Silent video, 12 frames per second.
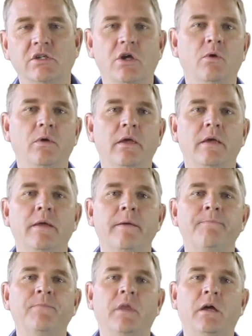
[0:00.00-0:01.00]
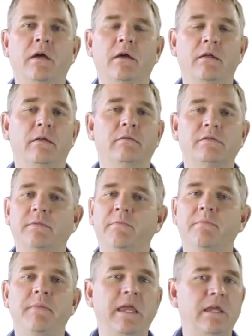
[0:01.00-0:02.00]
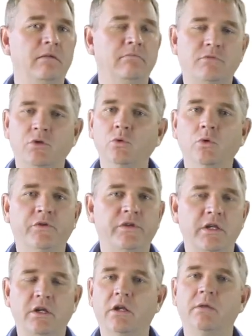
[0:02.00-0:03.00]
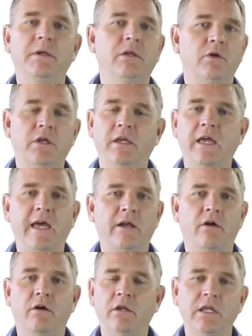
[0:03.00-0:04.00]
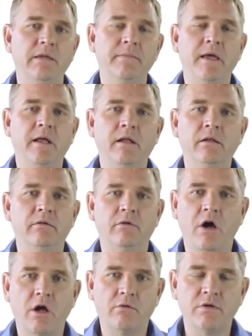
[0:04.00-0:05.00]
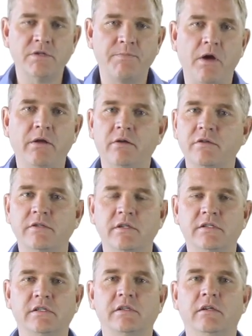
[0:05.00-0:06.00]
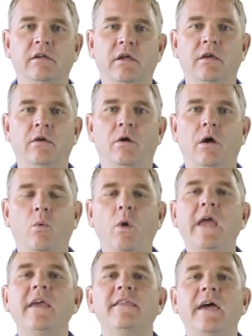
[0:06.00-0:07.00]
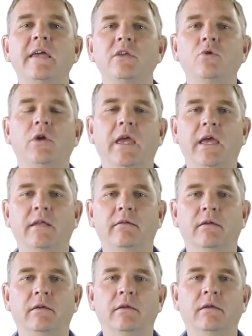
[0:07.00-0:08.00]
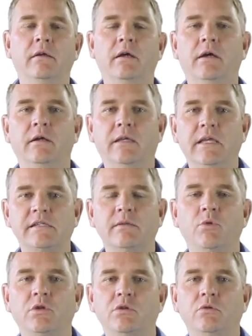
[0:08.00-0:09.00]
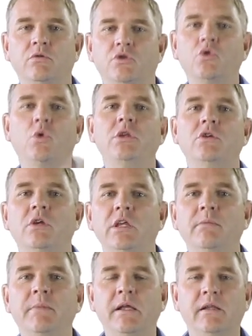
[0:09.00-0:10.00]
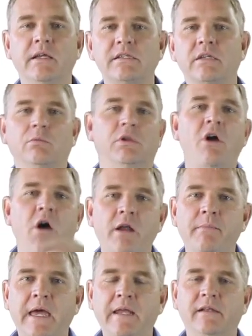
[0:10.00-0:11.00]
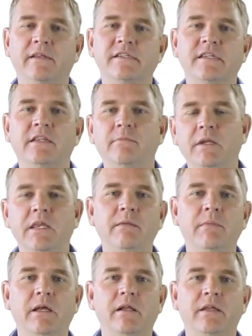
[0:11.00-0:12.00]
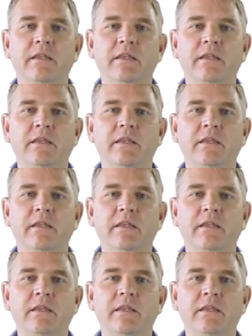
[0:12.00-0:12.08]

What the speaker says: So some of the main tools that you're going to be looking at are email autoresponders. This is a way that you can get someone to join your email list, and will automatically send them an email.